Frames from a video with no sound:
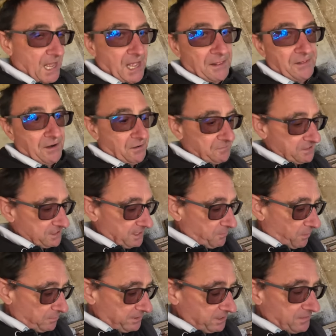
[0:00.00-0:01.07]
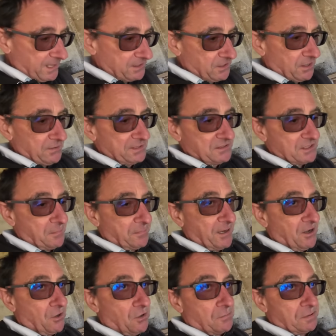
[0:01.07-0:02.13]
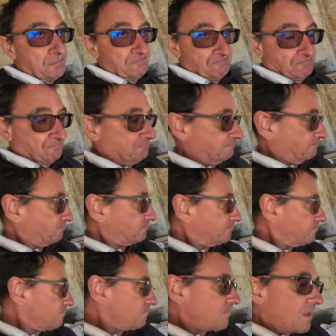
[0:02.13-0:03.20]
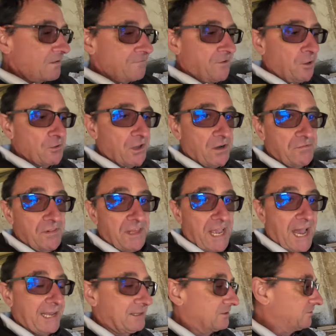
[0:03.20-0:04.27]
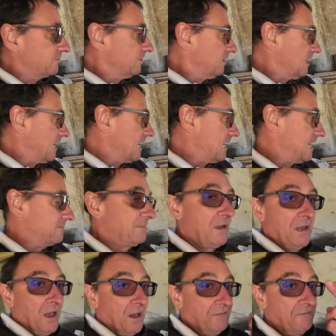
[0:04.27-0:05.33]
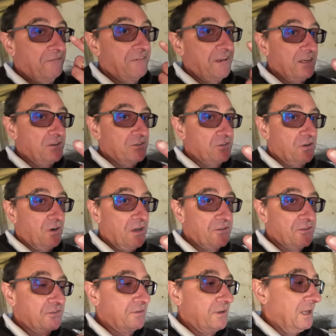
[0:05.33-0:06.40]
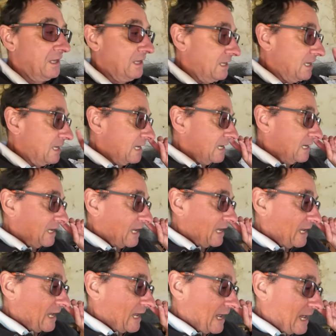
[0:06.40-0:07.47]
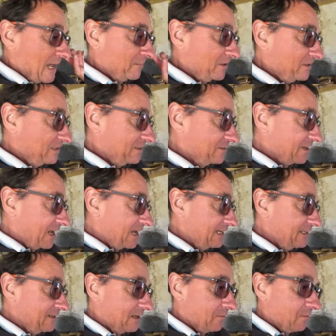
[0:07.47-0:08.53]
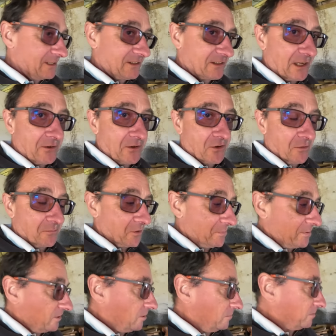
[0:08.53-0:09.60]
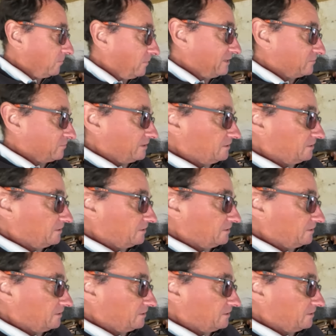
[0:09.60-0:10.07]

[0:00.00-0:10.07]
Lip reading: And then obviously what we can then do is zip it up, fold over the ends, and fingers crossed, I'm going to decide when Sandra comes up in a couple of weeks